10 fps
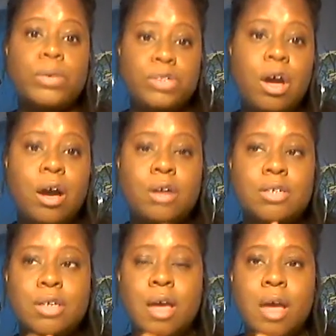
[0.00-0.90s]

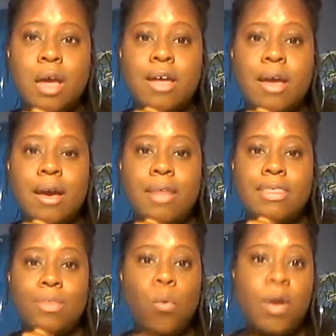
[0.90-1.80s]
taught,
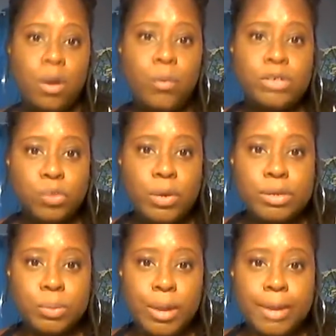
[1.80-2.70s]
what a witch
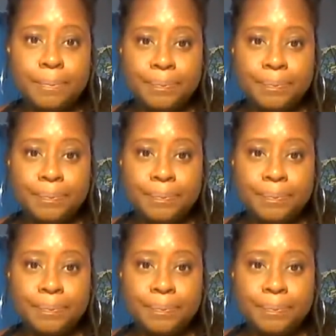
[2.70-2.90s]
was, right?